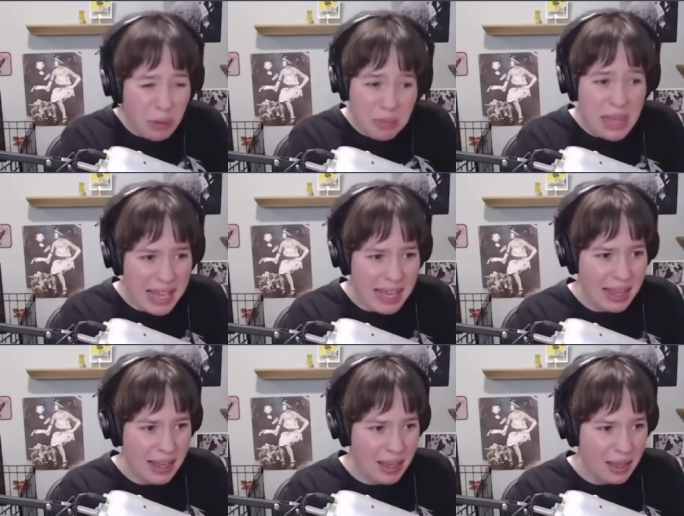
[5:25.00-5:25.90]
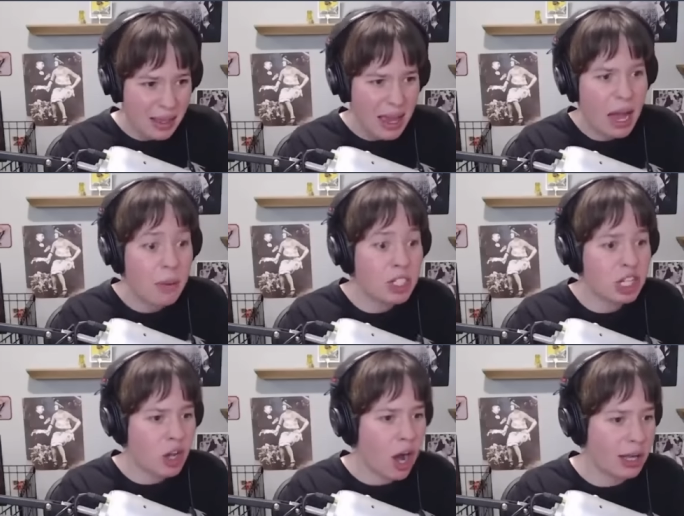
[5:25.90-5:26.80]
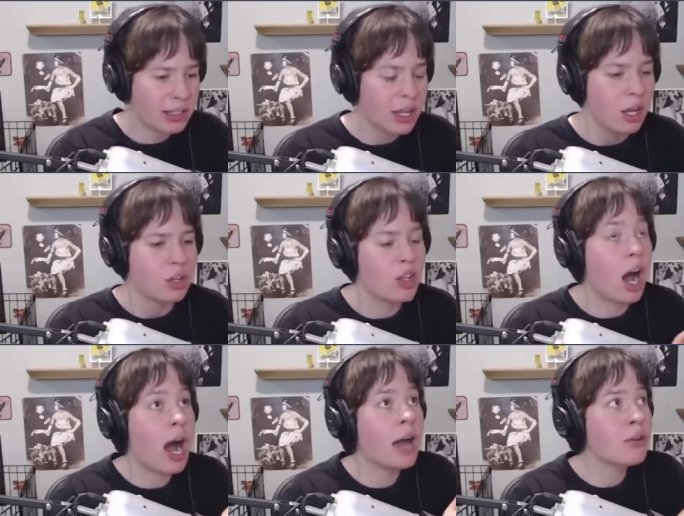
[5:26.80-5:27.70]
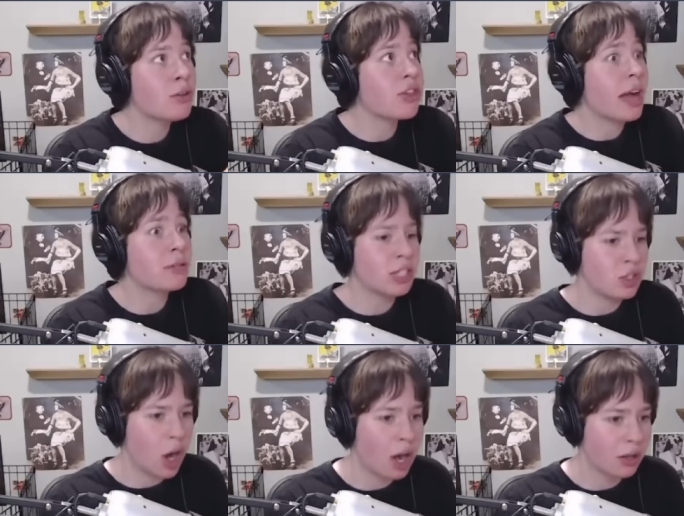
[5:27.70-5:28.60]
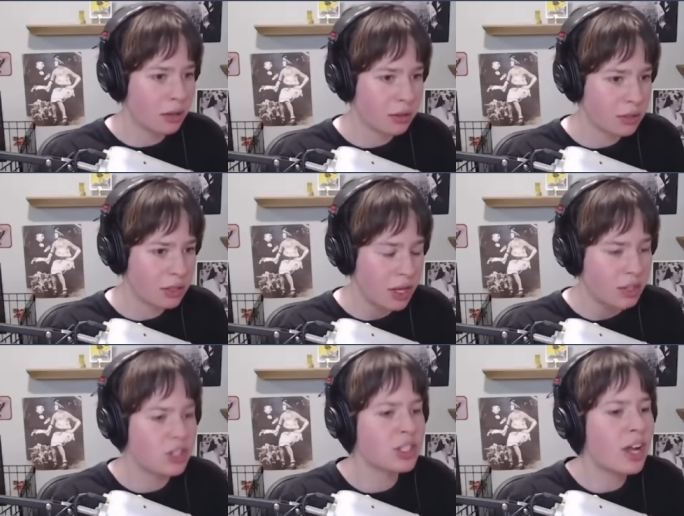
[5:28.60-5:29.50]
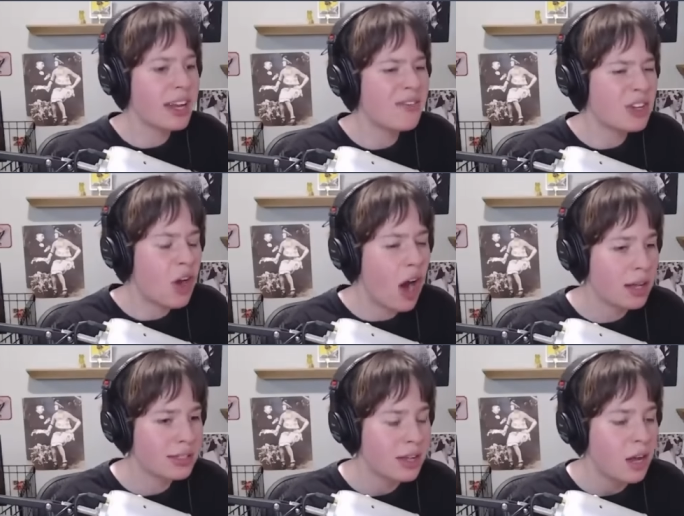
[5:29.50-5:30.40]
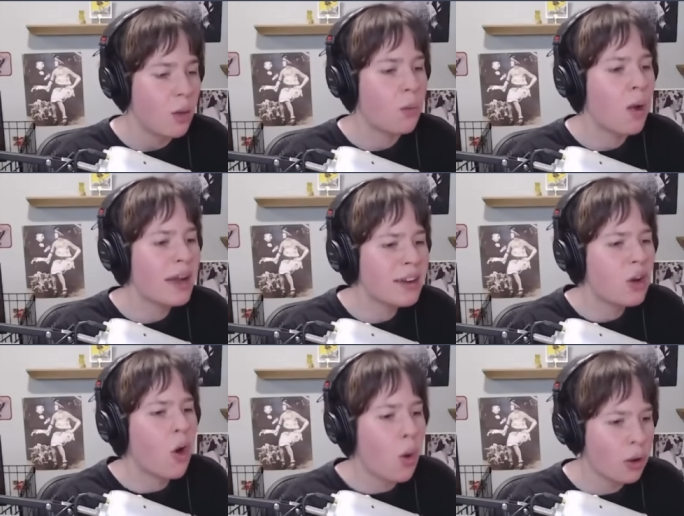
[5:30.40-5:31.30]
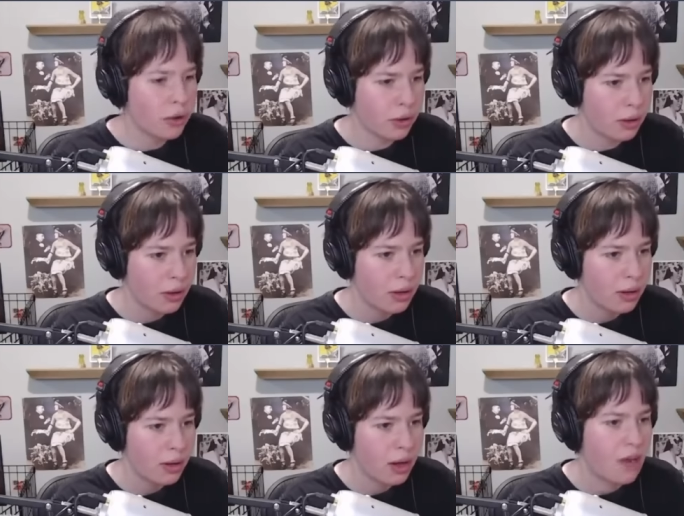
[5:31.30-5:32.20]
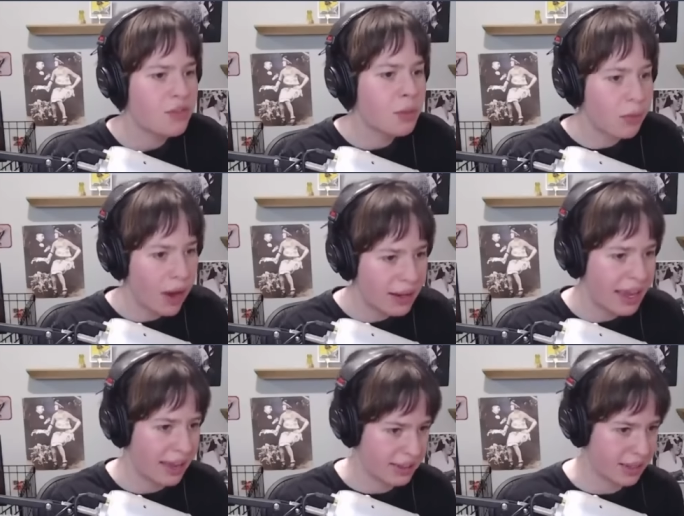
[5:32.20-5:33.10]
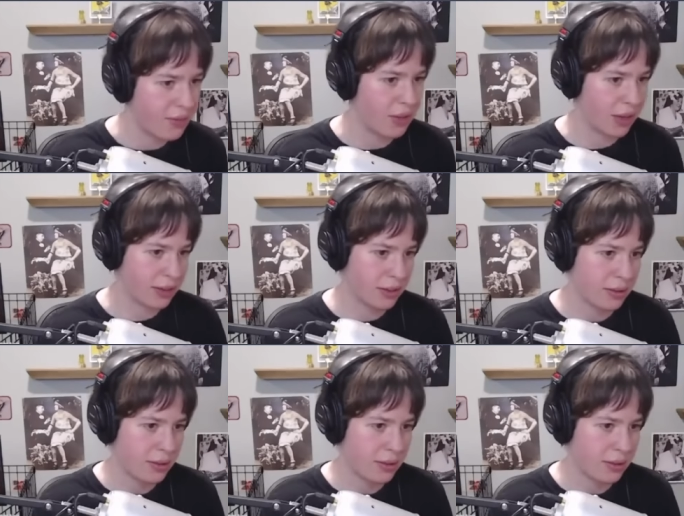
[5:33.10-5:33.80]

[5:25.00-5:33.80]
me how much it costs. A hundred thousand dollars does not even cost one quarter of the broadcasting fees.